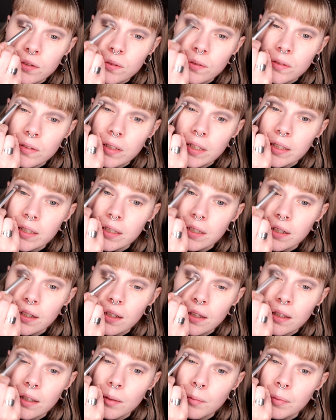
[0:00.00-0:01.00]
to take it
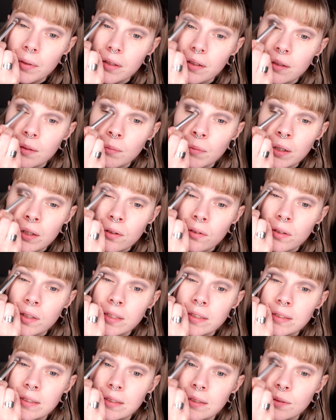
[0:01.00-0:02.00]
a little bit in my
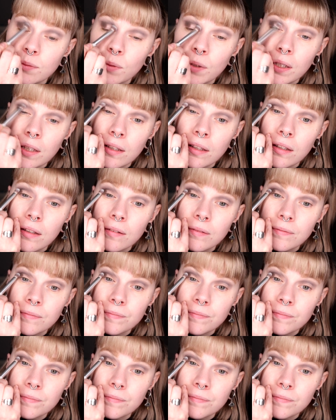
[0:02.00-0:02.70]
crease as well.